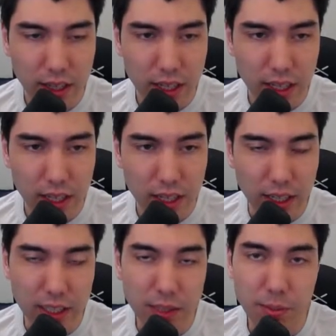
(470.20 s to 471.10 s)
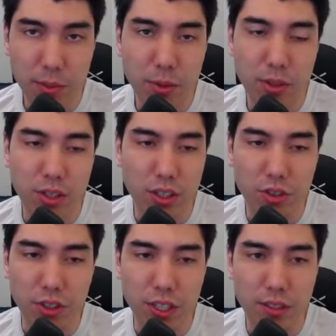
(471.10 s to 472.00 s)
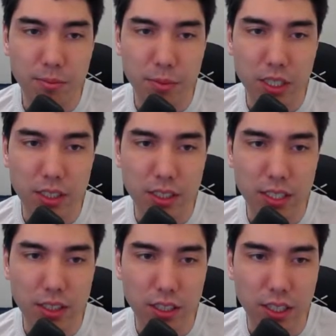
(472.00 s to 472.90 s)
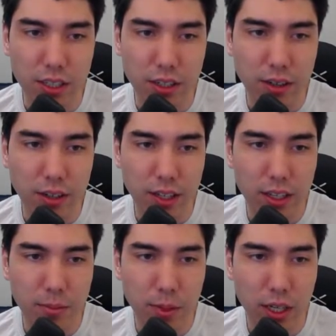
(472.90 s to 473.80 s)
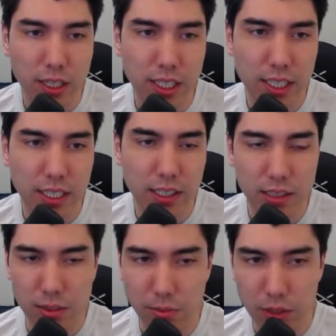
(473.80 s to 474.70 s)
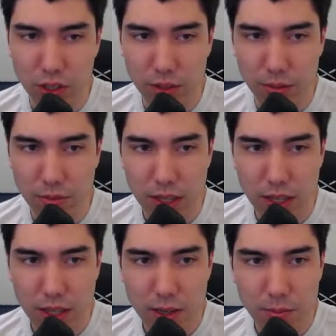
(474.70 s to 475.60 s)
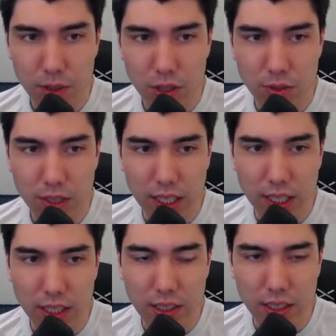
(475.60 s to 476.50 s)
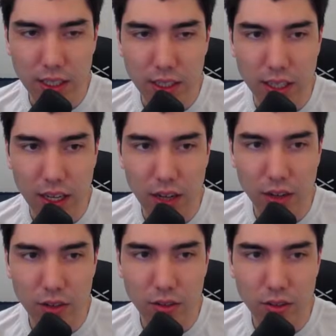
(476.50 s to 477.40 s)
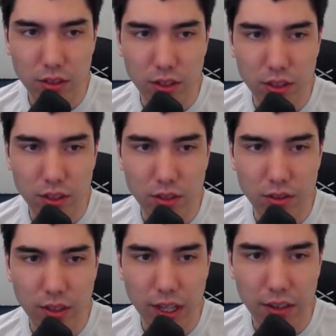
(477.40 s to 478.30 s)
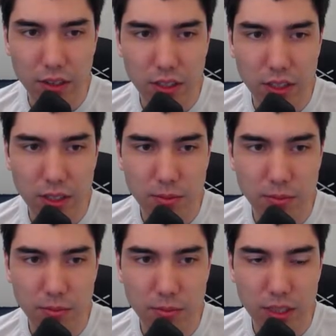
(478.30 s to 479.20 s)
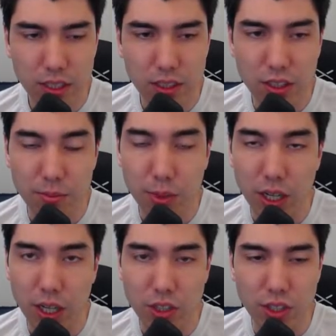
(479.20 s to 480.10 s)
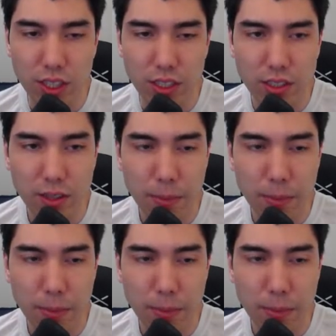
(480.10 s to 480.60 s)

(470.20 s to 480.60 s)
And I guess my opponent agreed because they took here. And then pawn takes, hits the bishop, bishop takes, and now, after this series of pawn trades,